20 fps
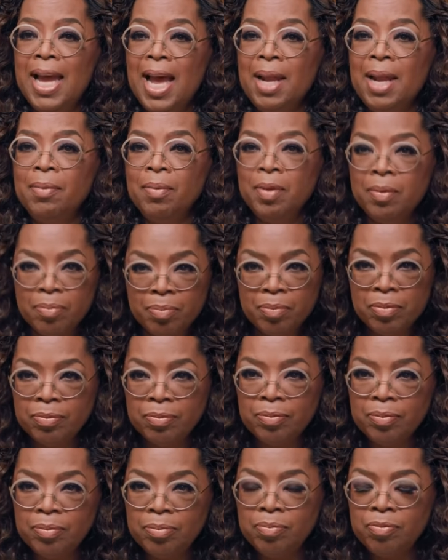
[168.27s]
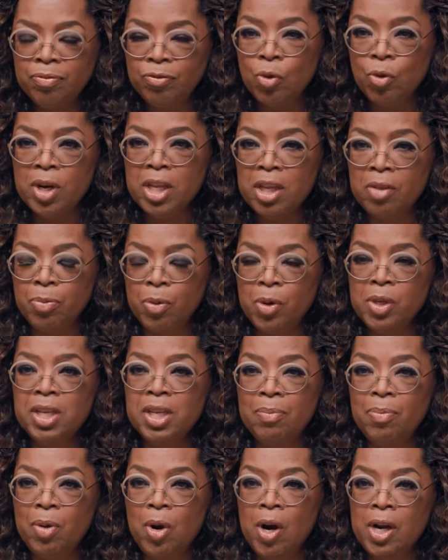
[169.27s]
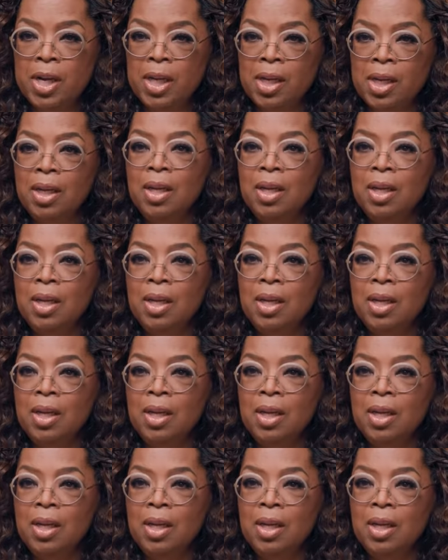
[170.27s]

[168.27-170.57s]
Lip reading: in Mississippi. Her early life was